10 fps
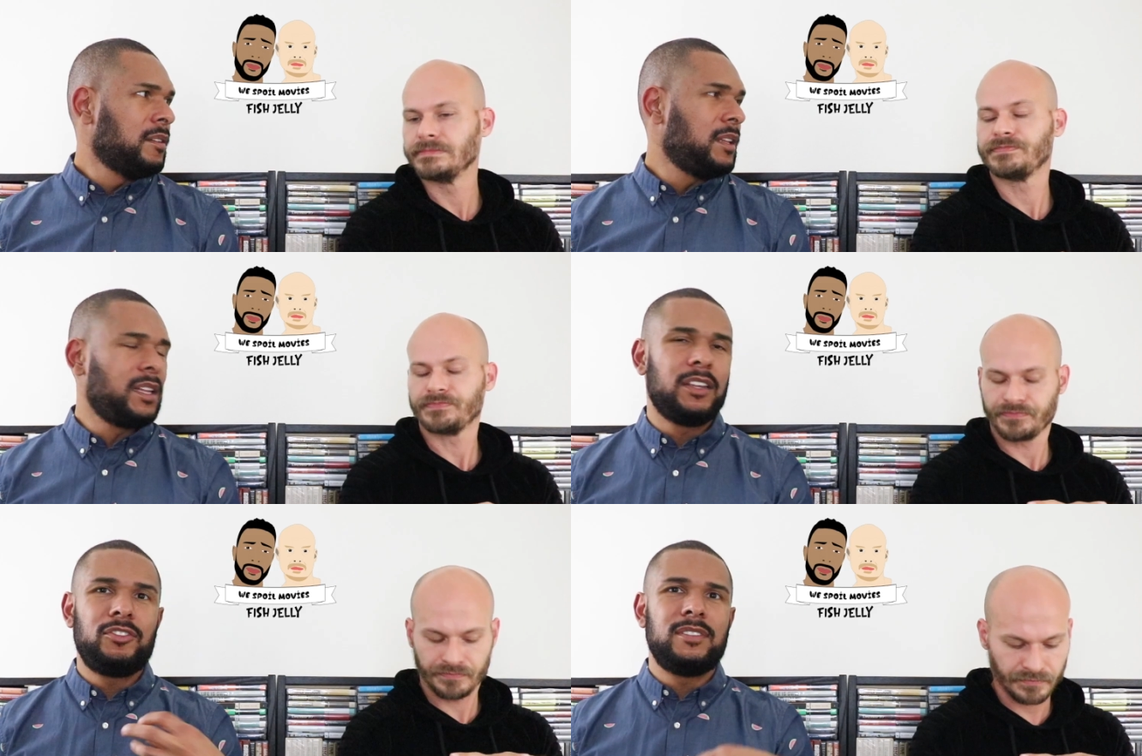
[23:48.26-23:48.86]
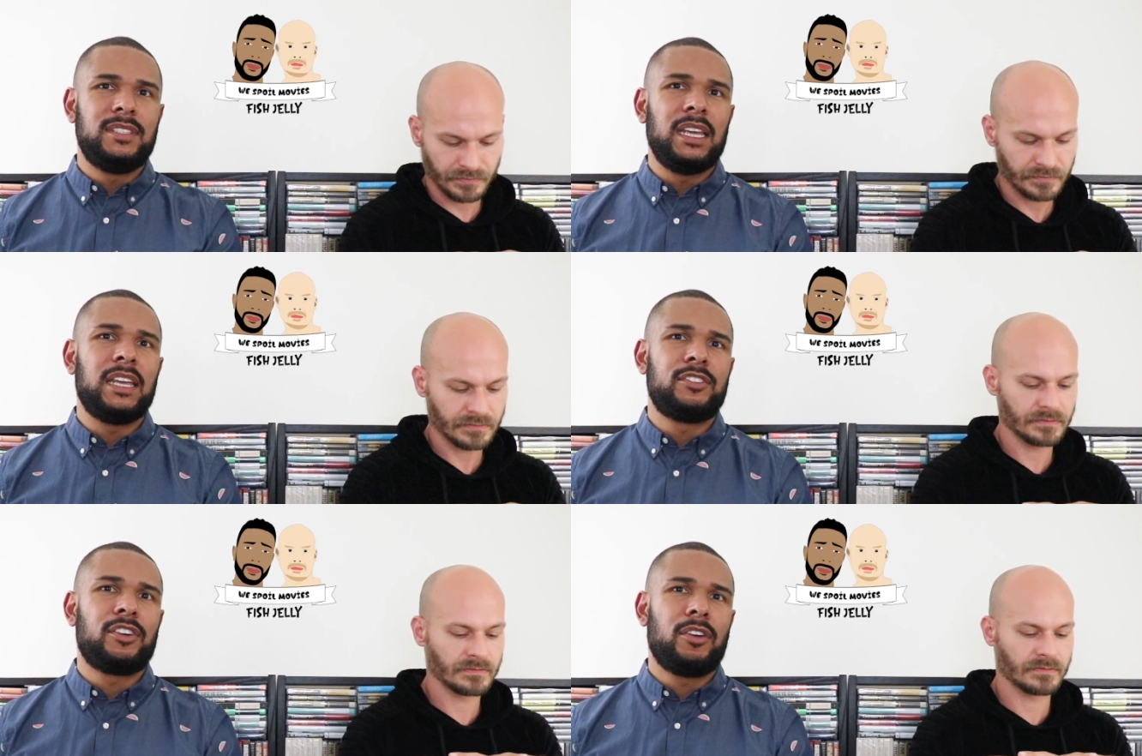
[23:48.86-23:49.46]
Speaker 1: Like, let's just dig
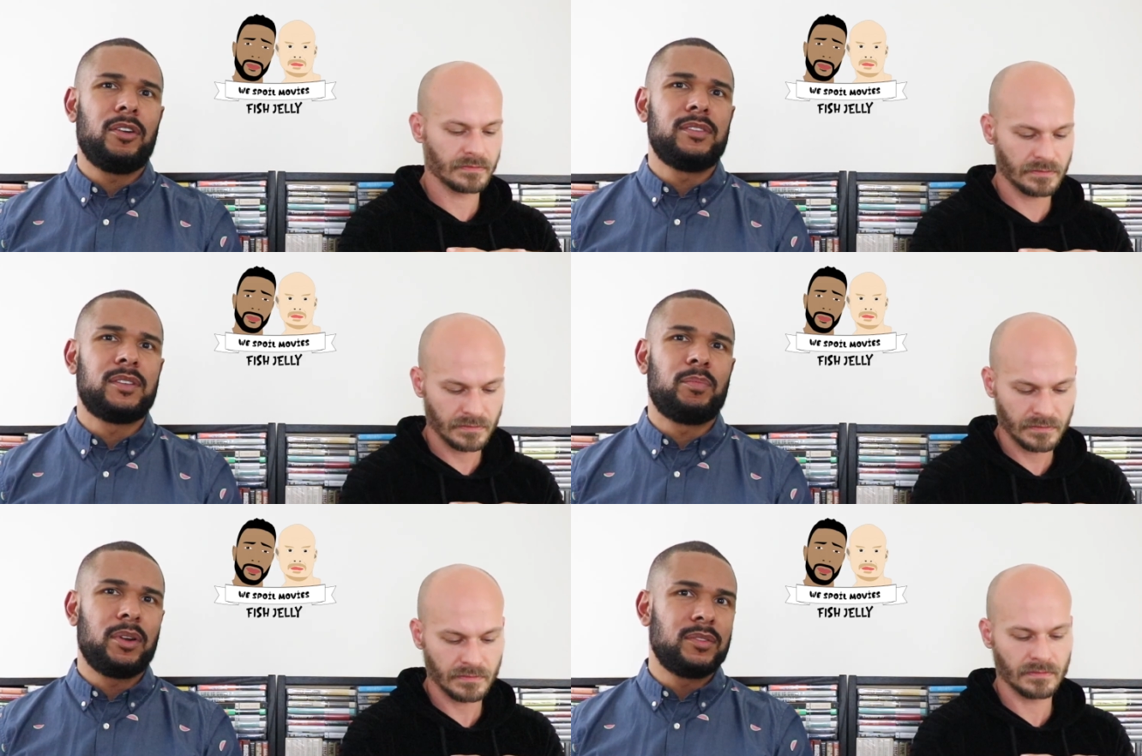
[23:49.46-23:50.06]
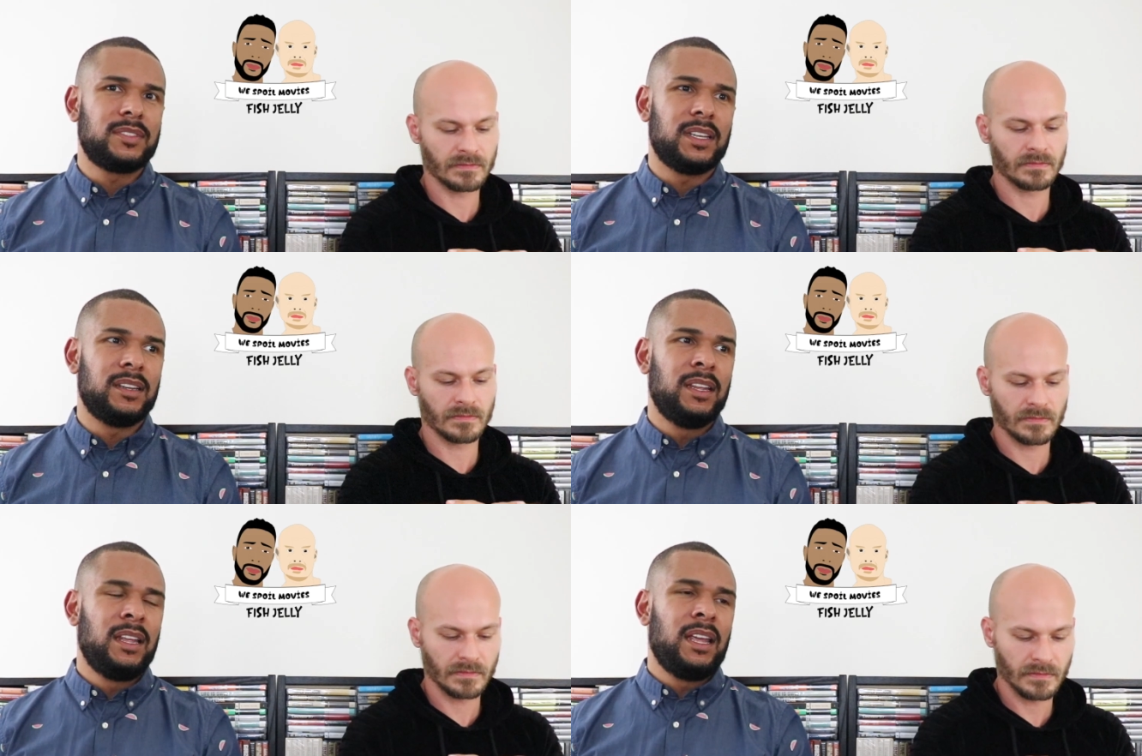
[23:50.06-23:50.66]
into her as a person.